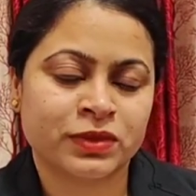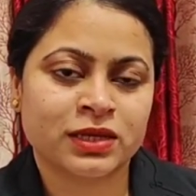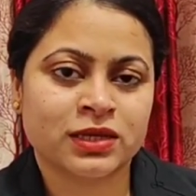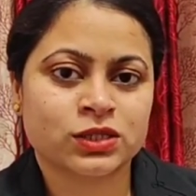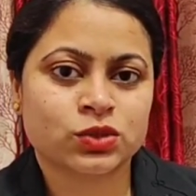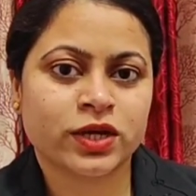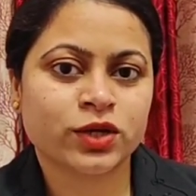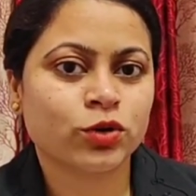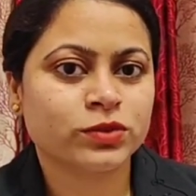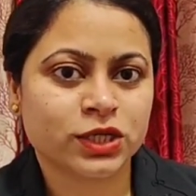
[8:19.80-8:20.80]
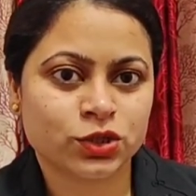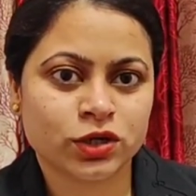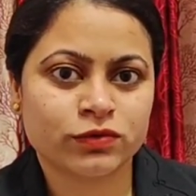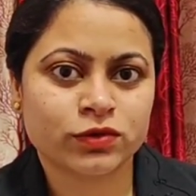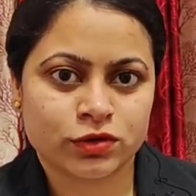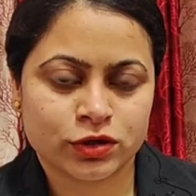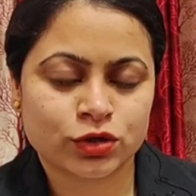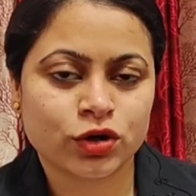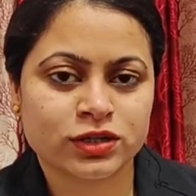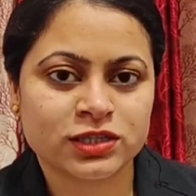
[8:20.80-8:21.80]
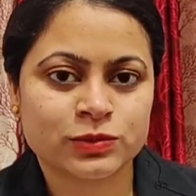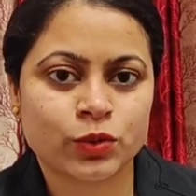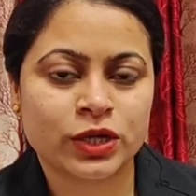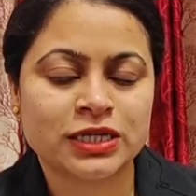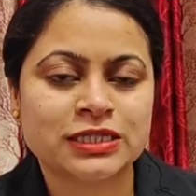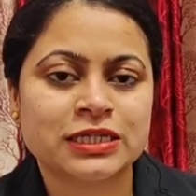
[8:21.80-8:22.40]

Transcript: So I hope that you have got this point.